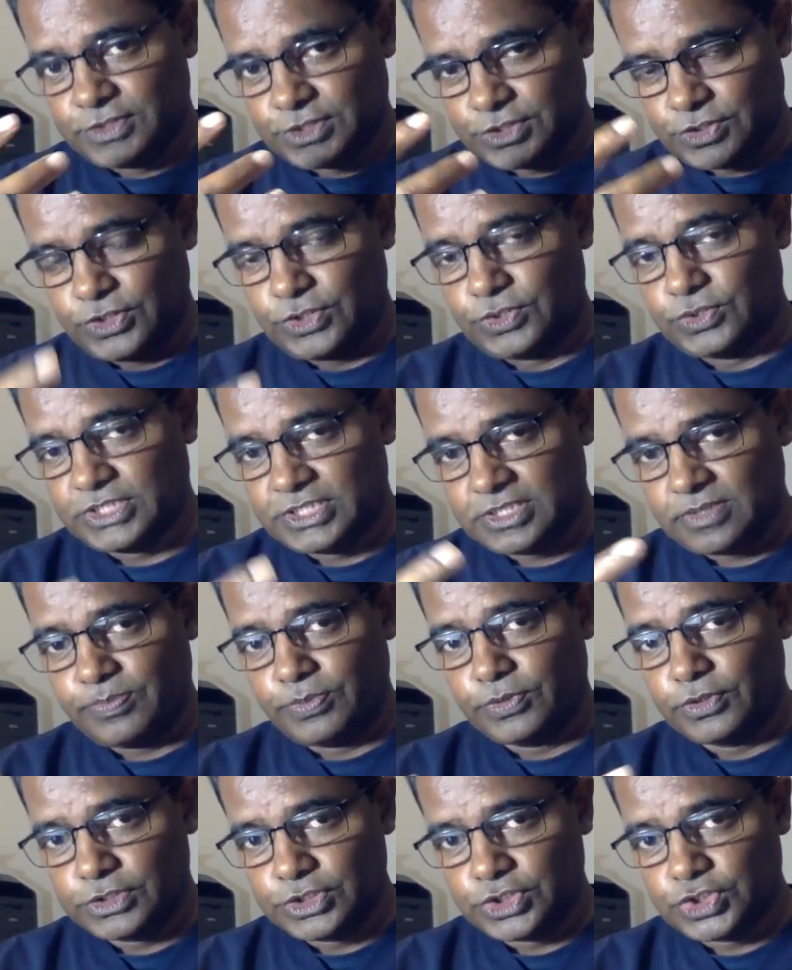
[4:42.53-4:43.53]
So you're
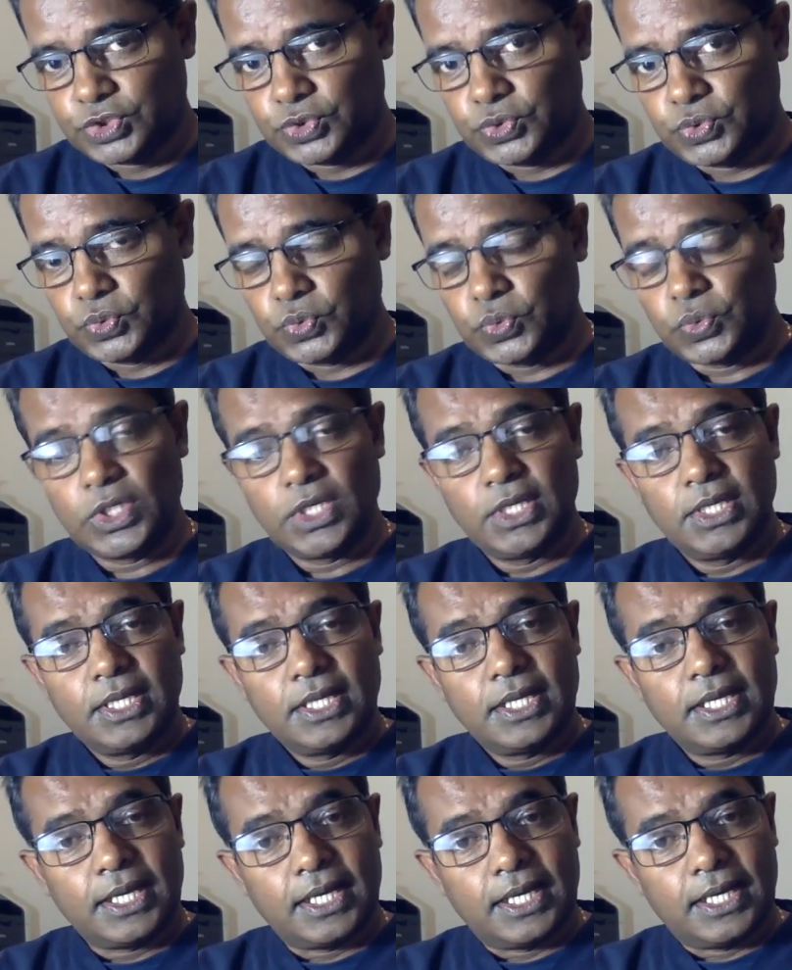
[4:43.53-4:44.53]
supposed to
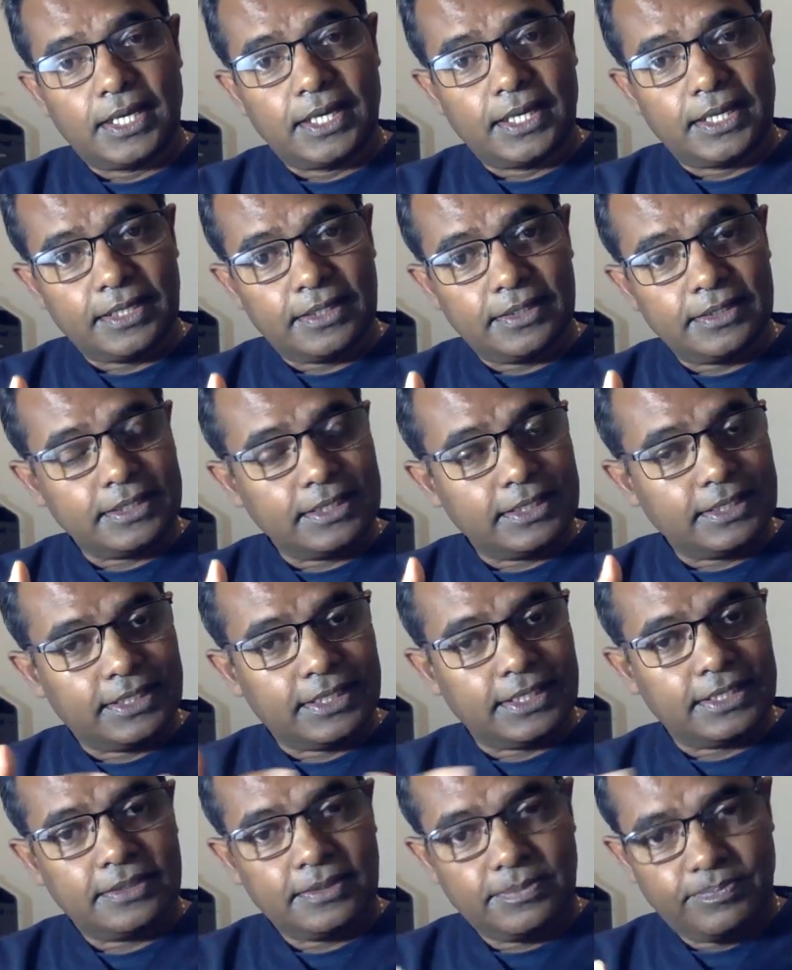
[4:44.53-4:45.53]

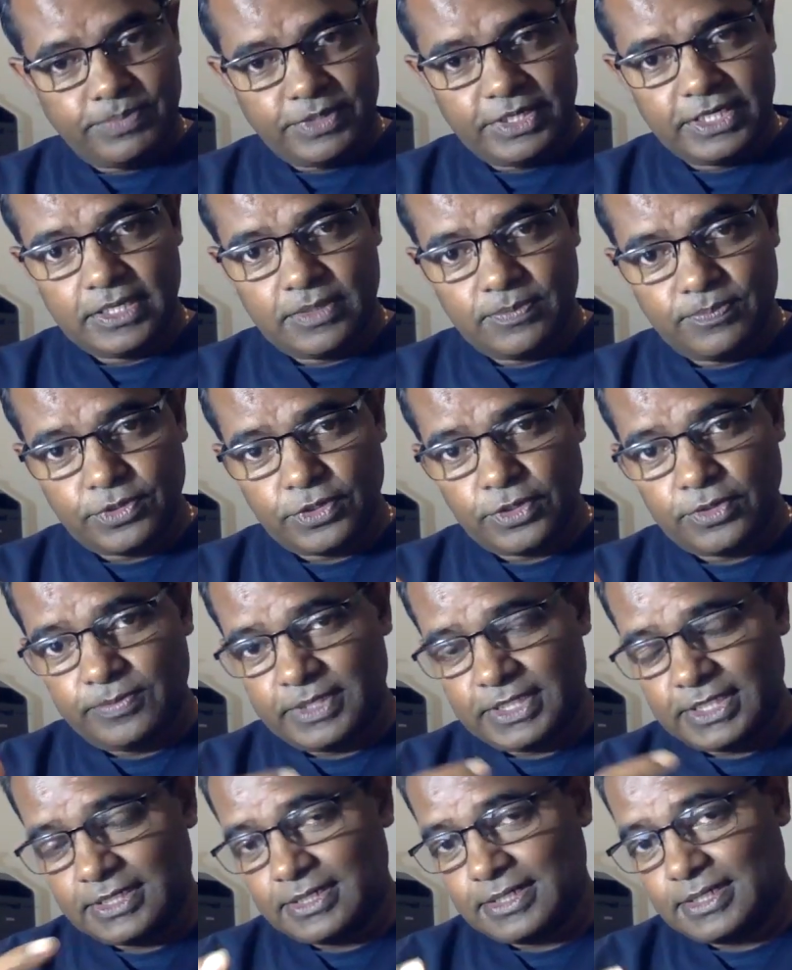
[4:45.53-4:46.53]
get a
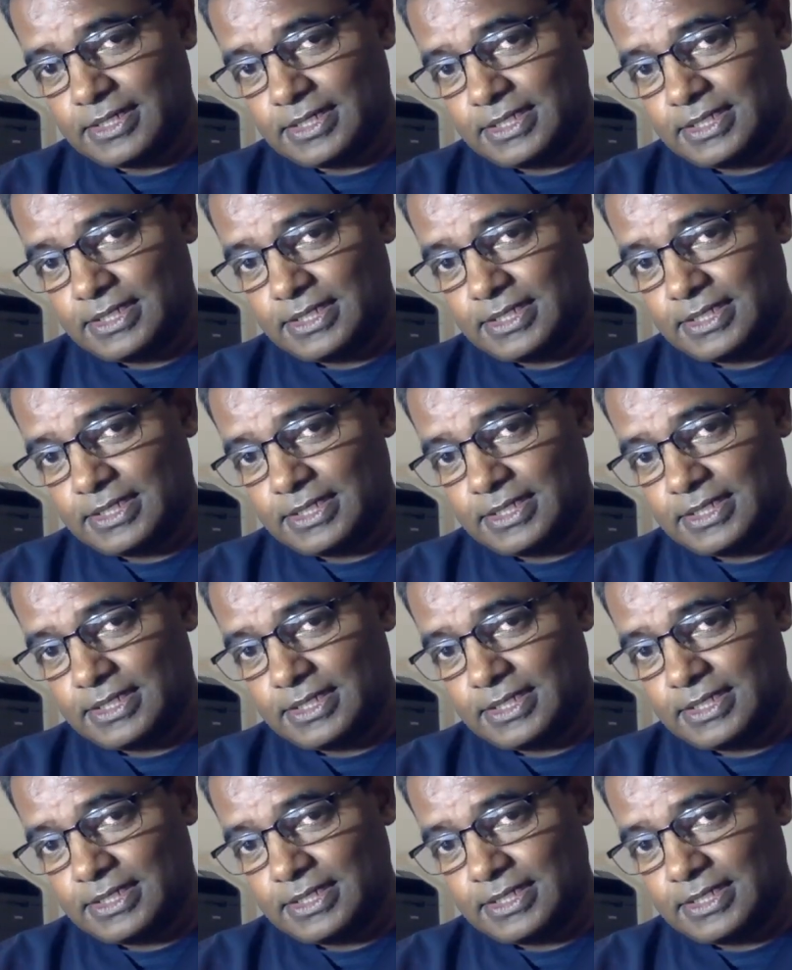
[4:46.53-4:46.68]
pre-employment